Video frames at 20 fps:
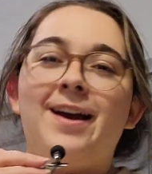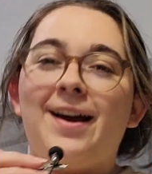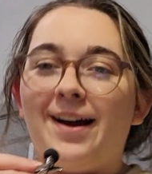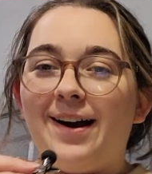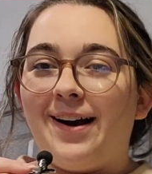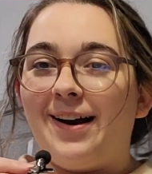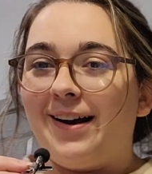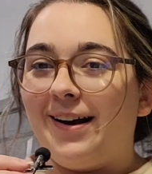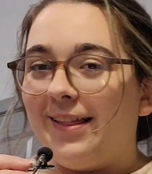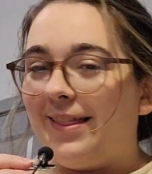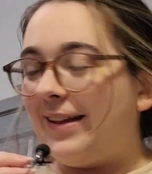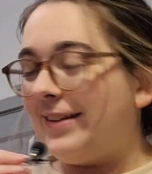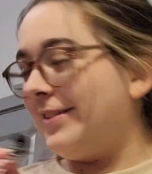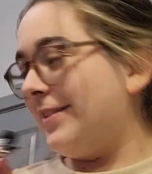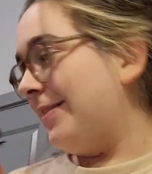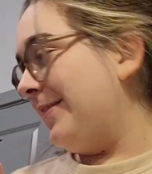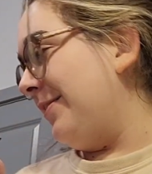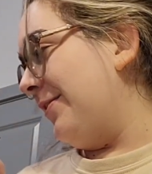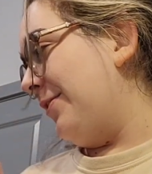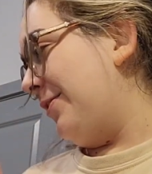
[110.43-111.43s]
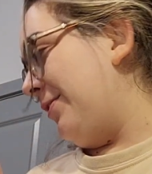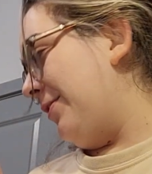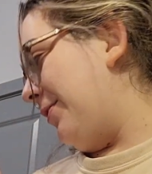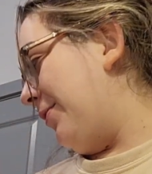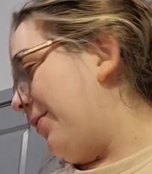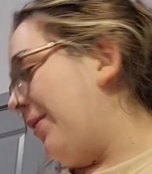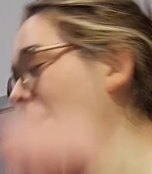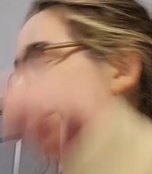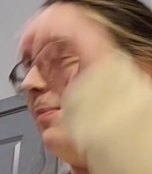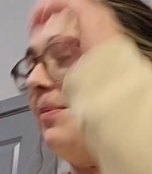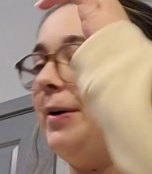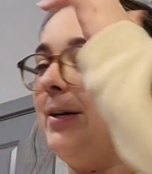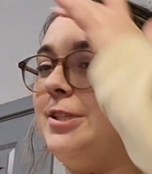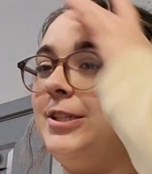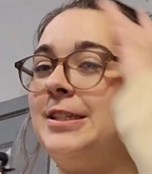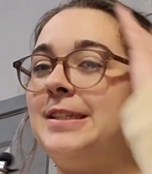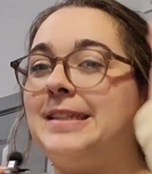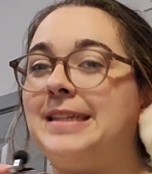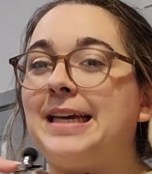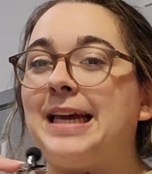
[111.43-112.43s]
that's a little annoying, but
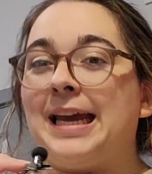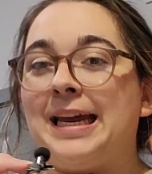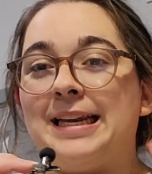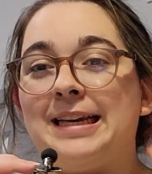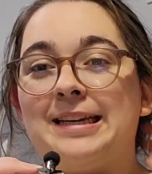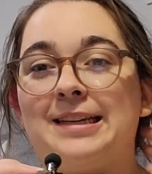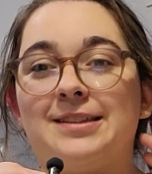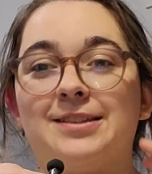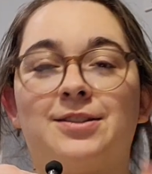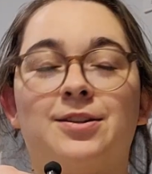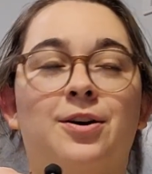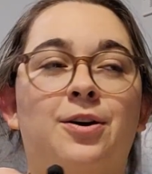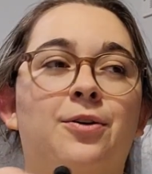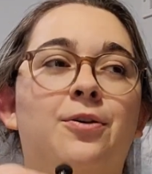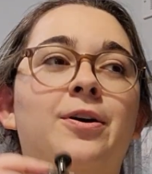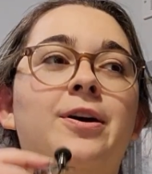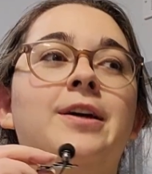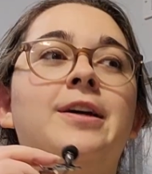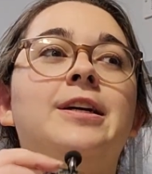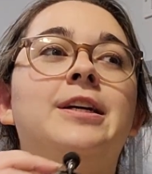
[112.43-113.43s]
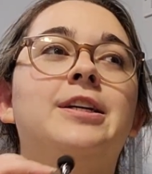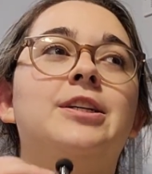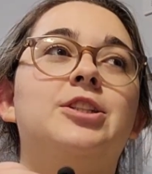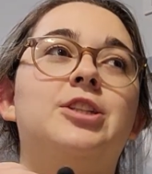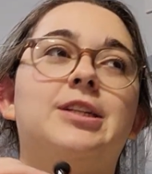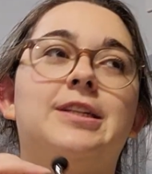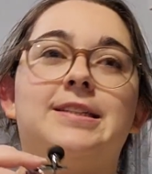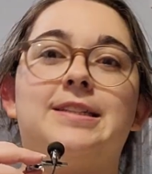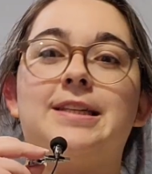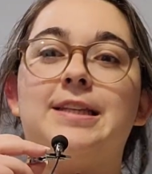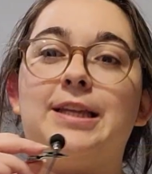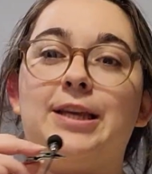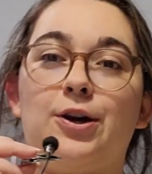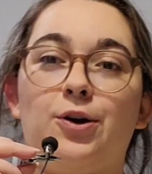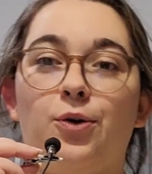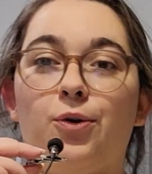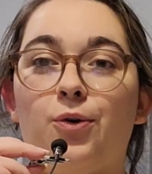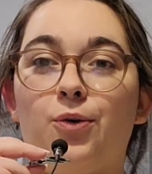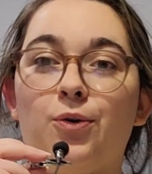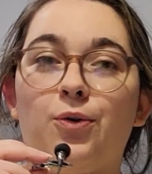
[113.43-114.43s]
she's a kitten, so she gets a
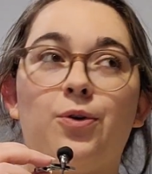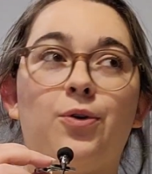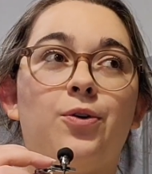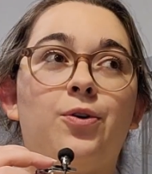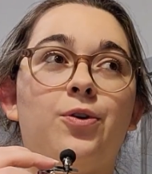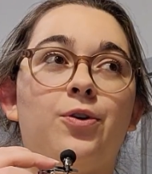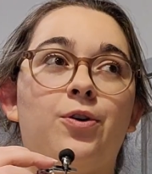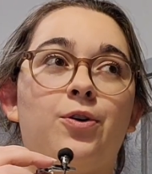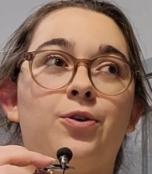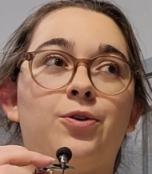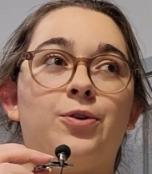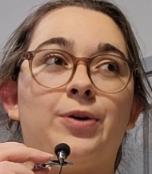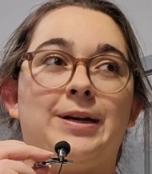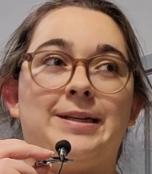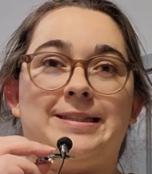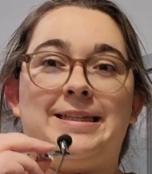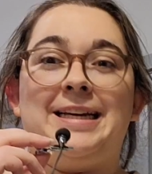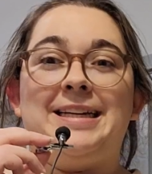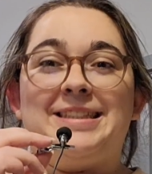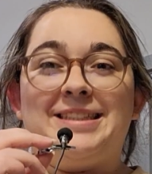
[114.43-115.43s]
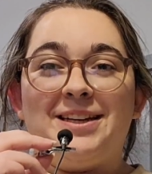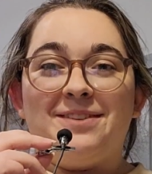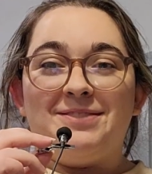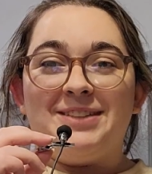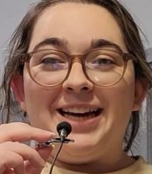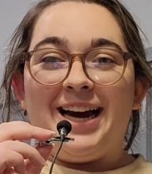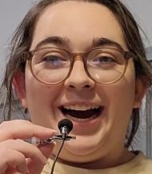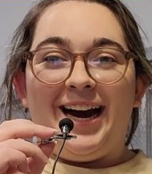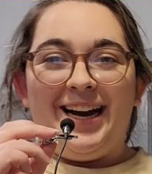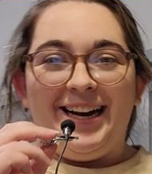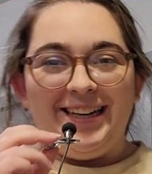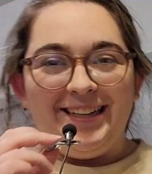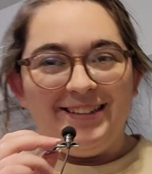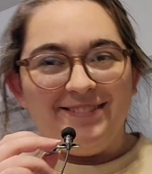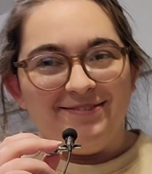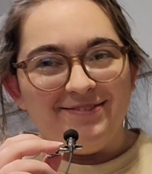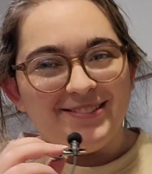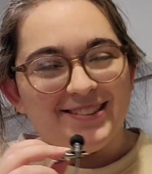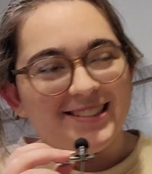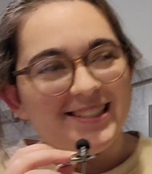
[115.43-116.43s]
little crazy
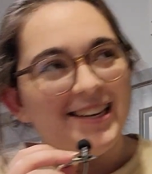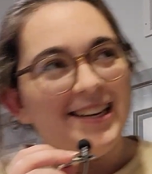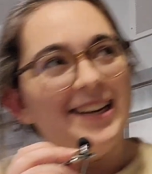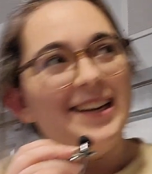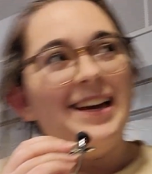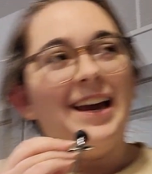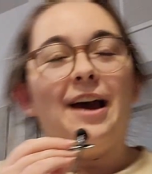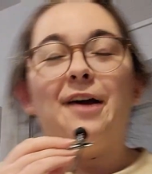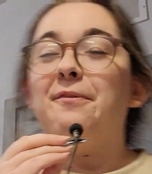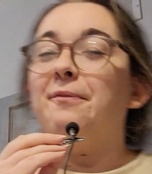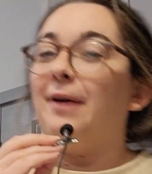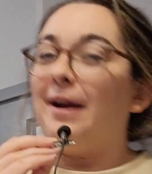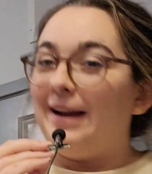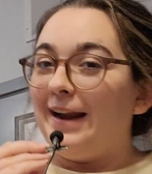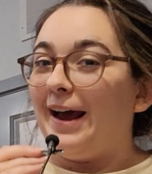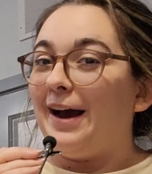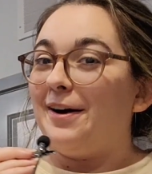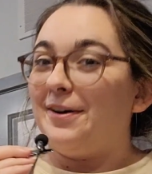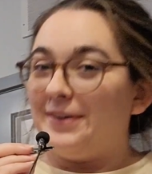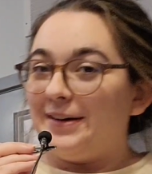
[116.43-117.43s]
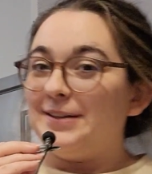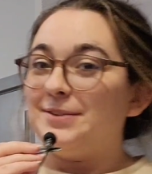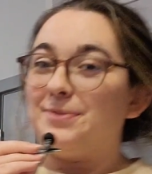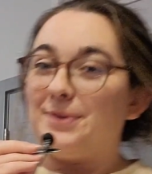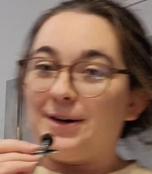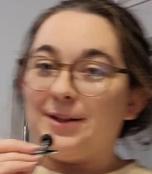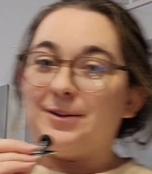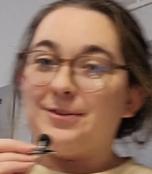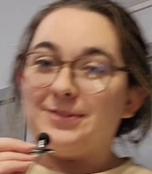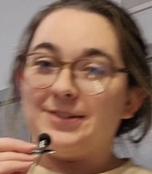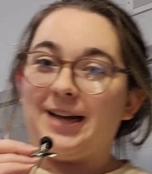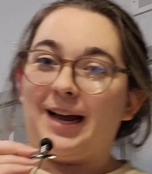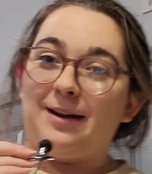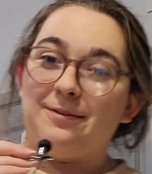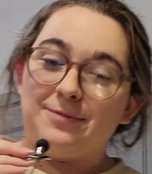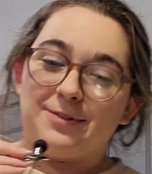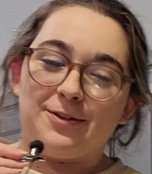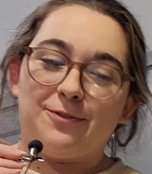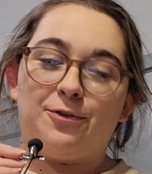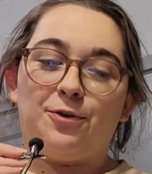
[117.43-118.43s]
sometimes. And right now is one of those
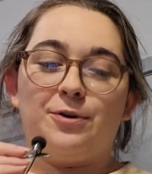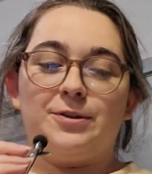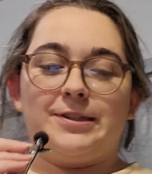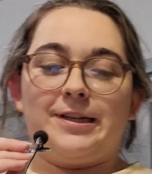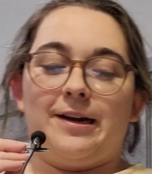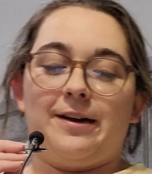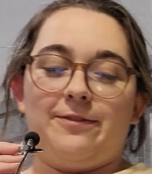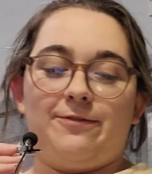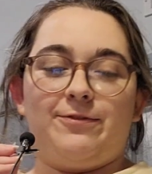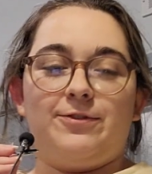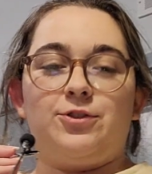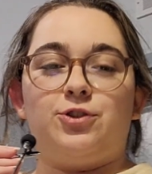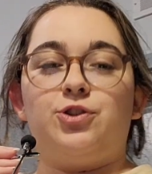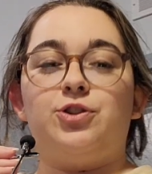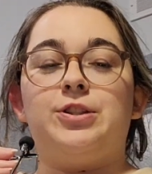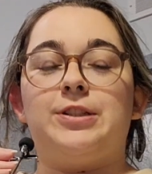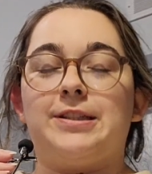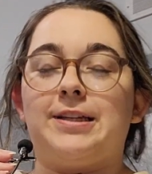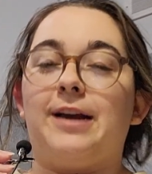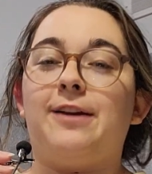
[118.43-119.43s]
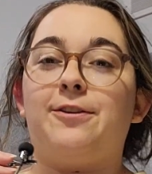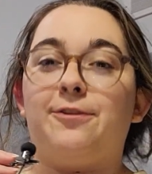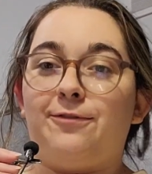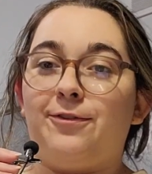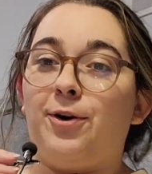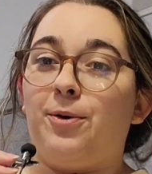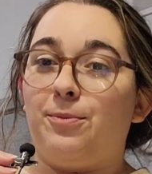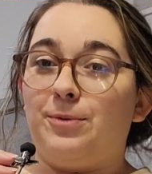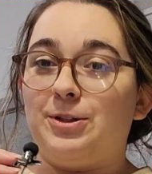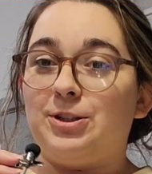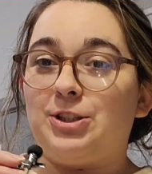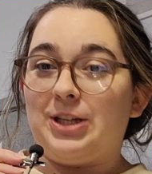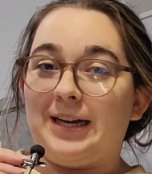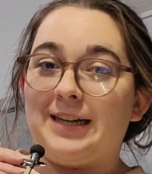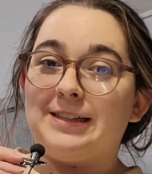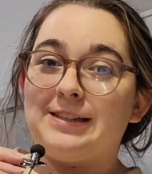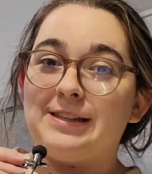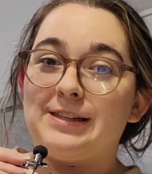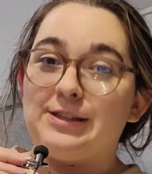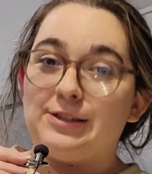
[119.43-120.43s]
times. Of course, I decide to film when
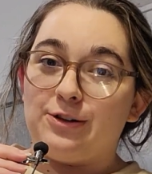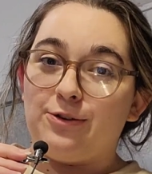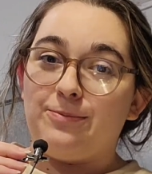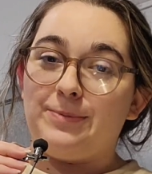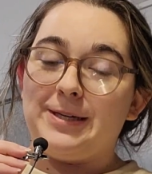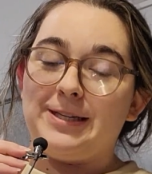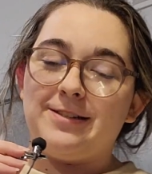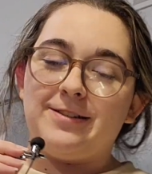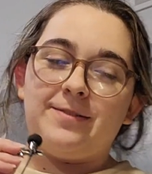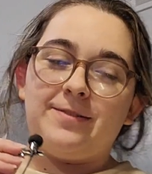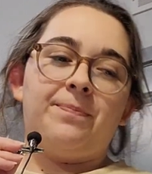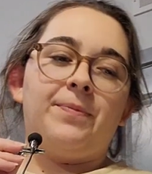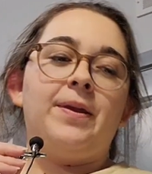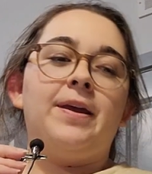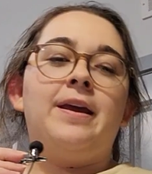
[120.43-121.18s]
has the zoomies.